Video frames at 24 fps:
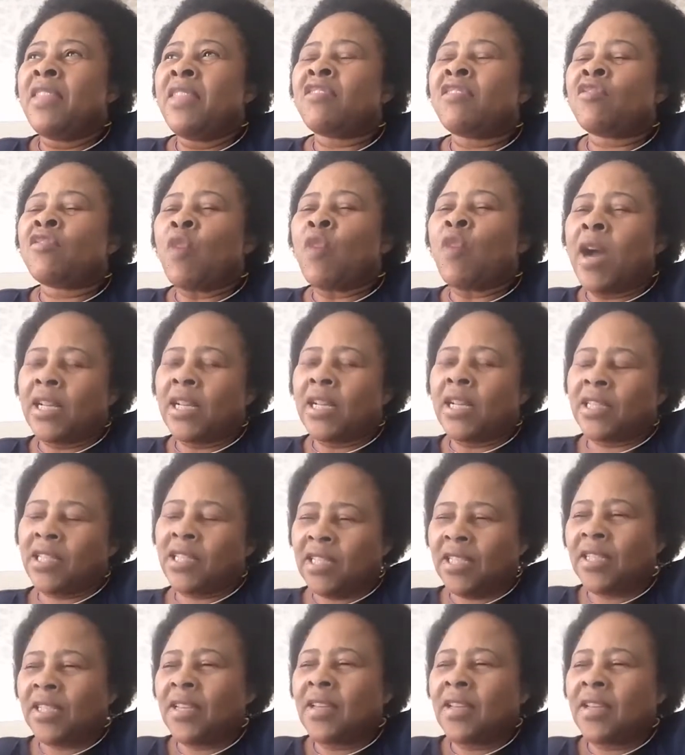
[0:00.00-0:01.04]
thwart
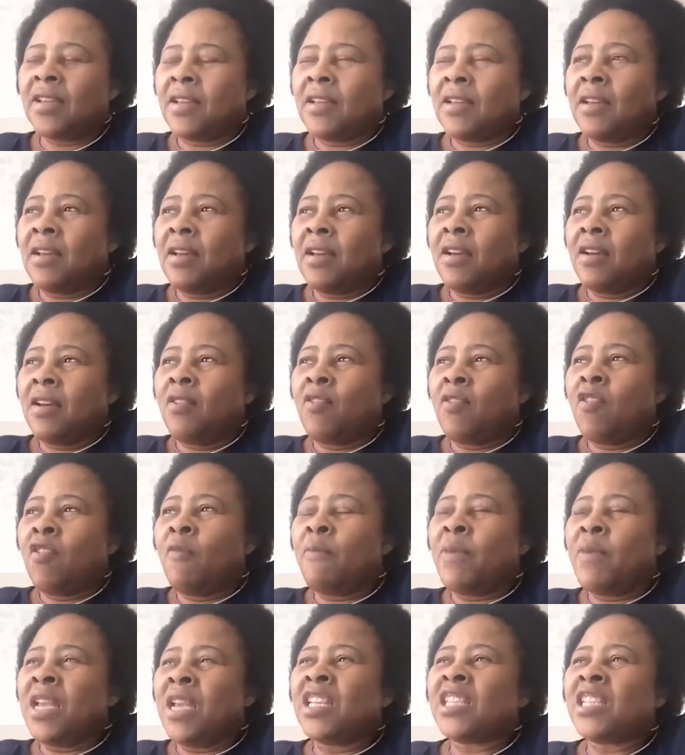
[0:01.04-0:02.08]
or
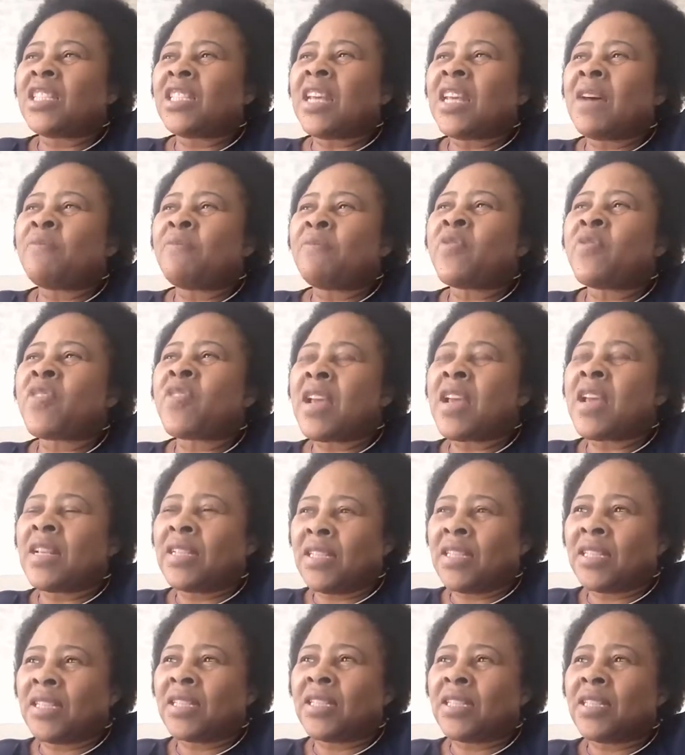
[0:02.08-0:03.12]
may
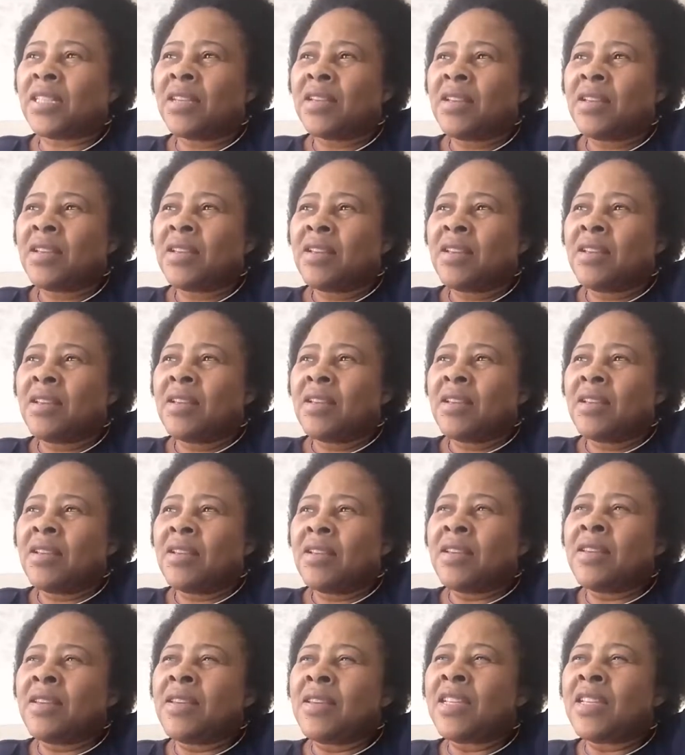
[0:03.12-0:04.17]
suppress
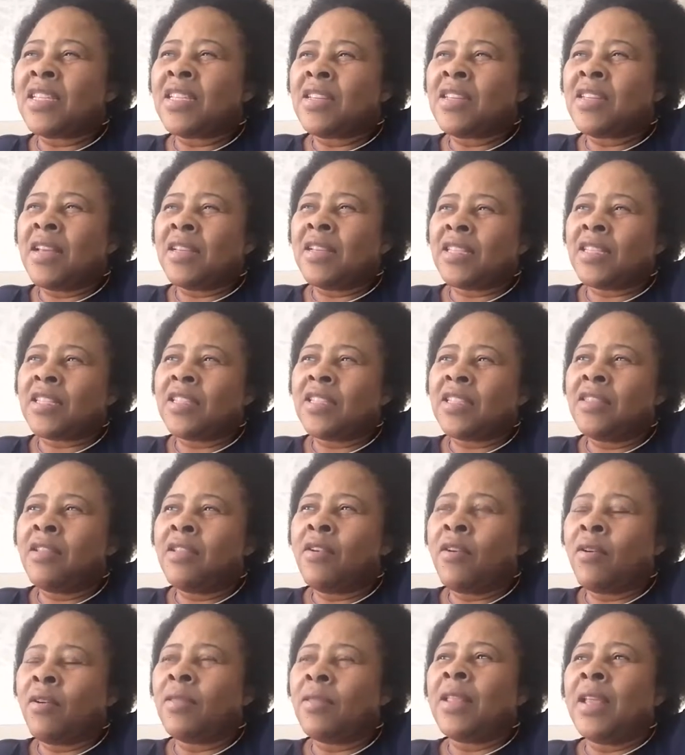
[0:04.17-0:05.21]
indigenous
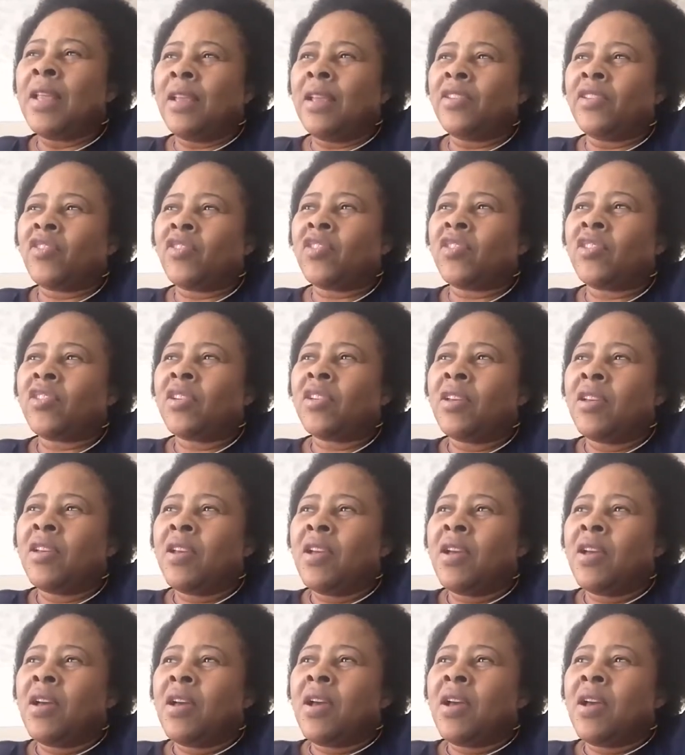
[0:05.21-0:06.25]
knowledge.
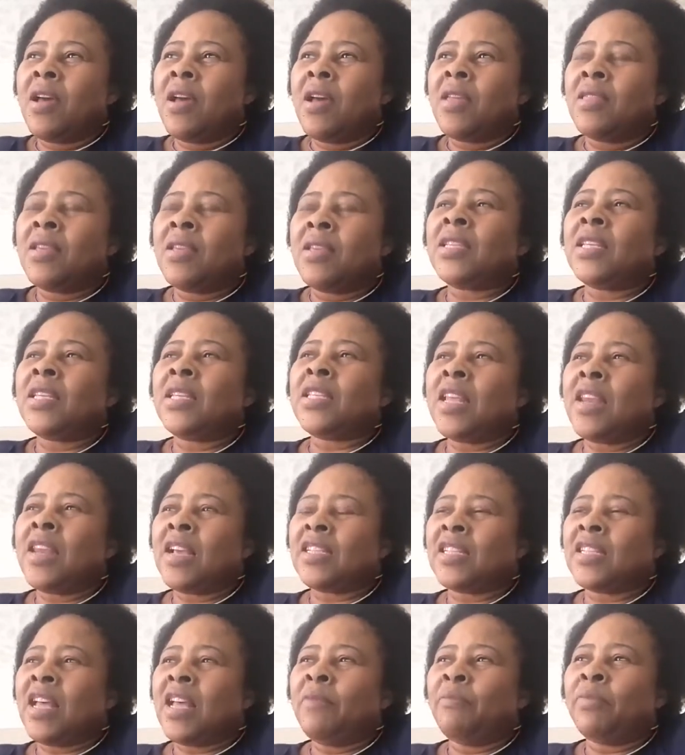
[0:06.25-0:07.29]
This is an
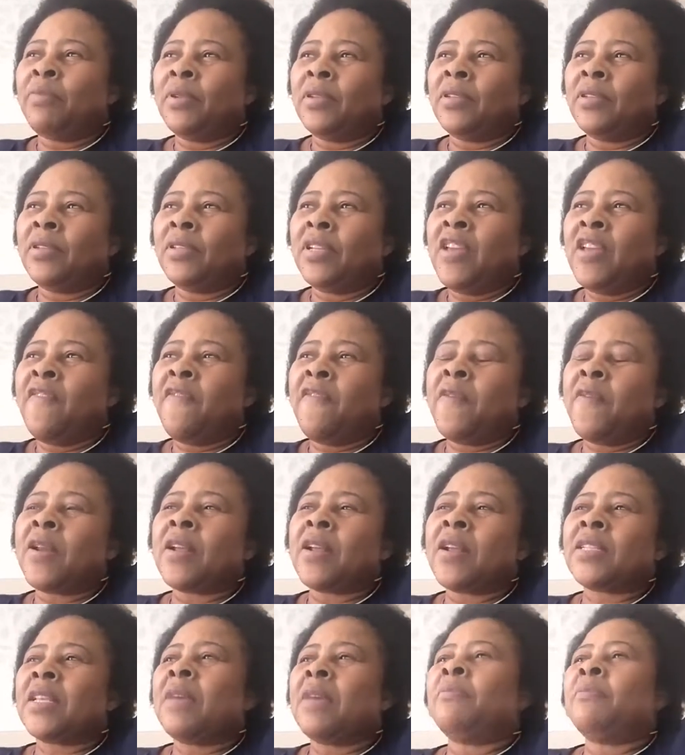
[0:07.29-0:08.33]
example. If, for
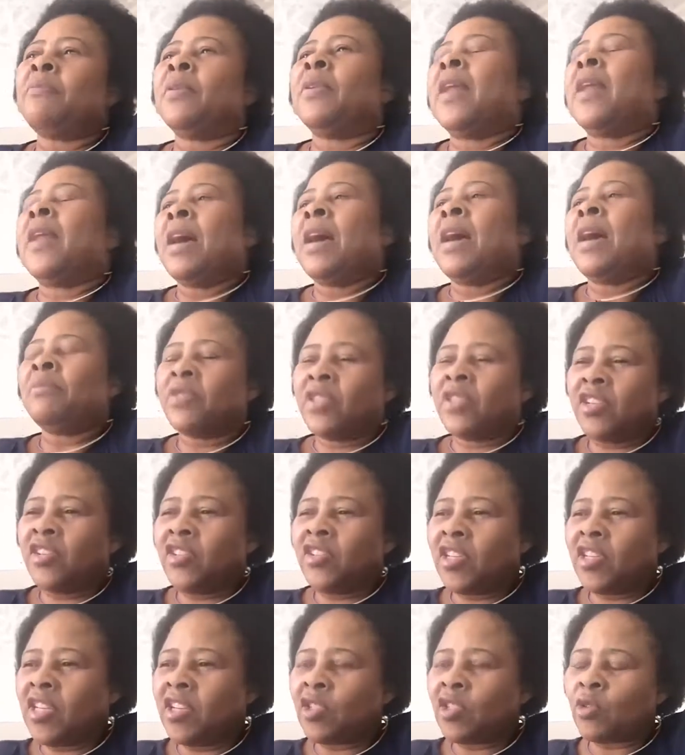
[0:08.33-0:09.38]
example, I'm
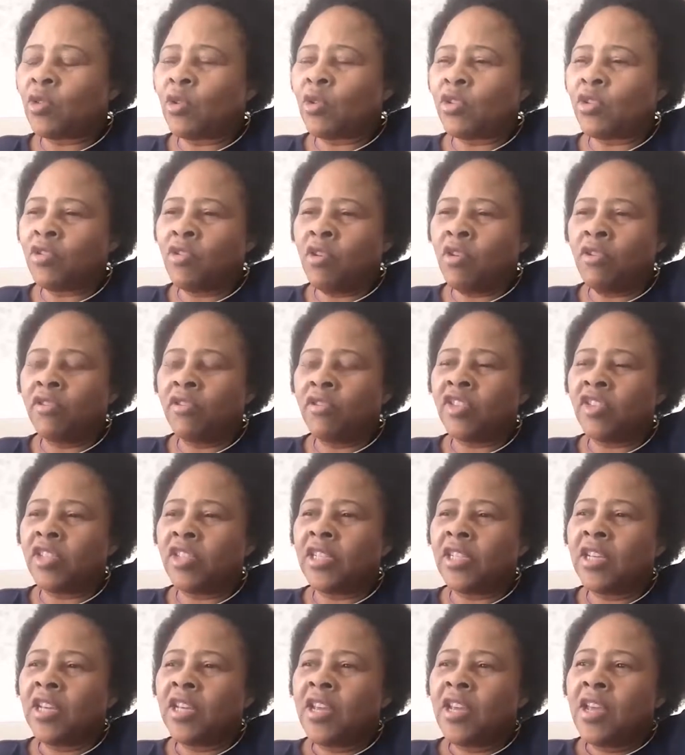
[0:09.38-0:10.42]
teaching sociology,